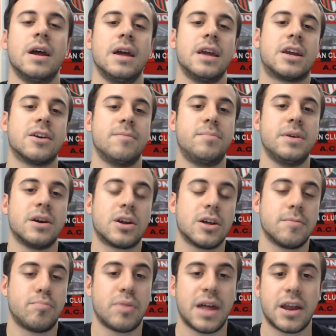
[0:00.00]
He could be a
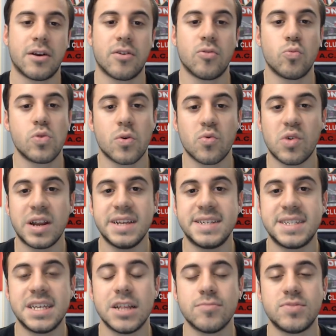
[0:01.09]
good player. We already
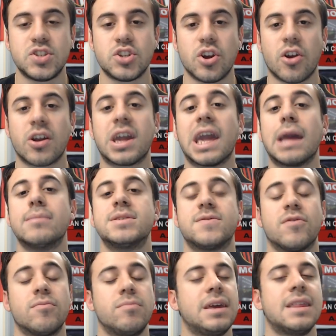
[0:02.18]
seen him start games
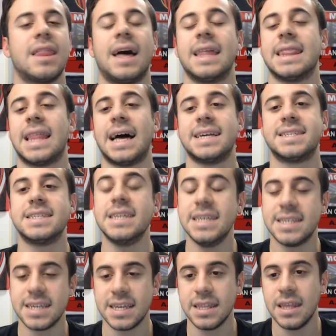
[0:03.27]
for Milan last
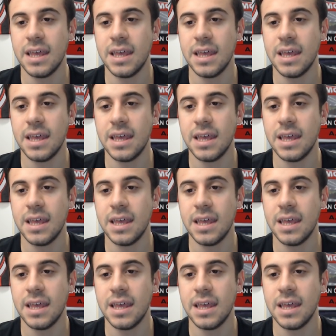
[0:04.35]
season.